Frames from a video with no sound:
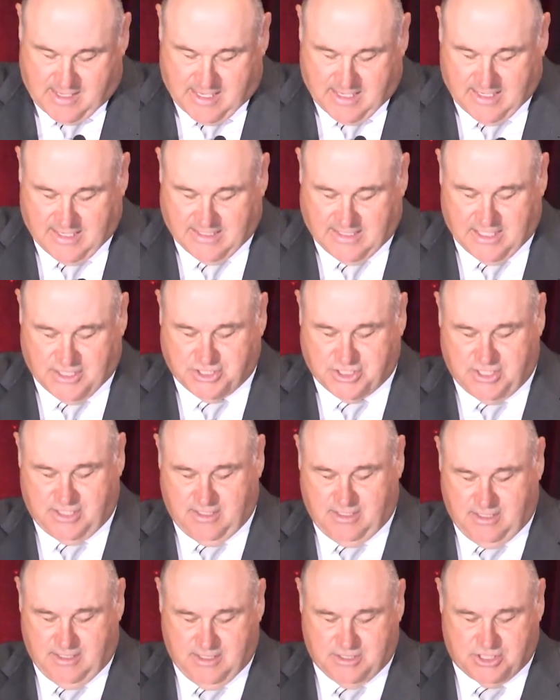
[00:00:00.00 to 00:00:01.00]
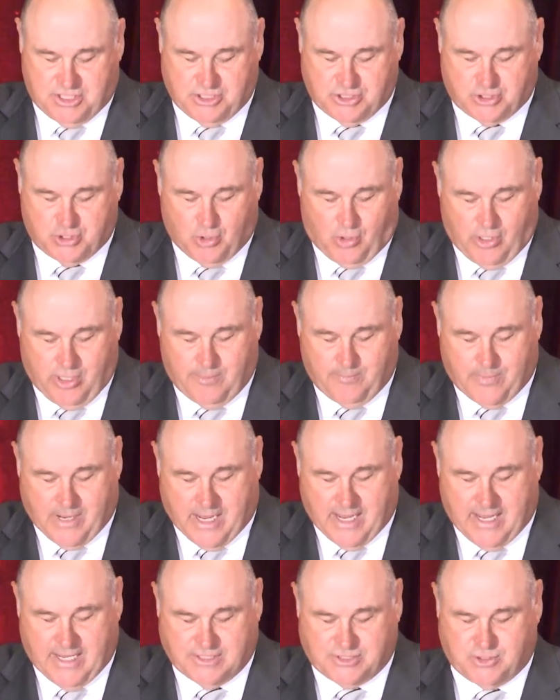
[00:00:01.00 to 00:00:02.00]
In addition, she's joined
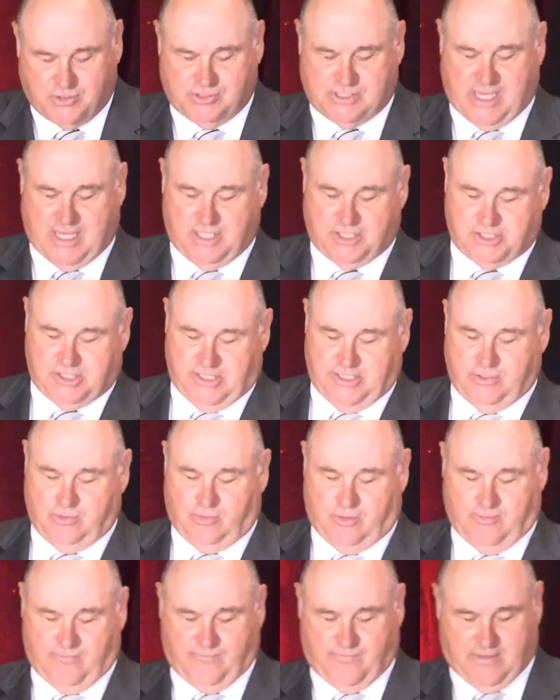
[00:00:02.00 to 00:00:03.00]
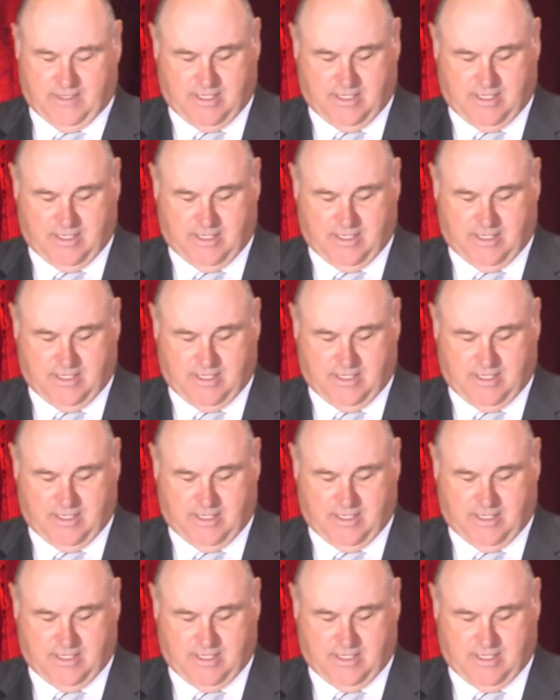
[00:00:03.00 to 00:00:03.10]
by Suzanne Schlendorf,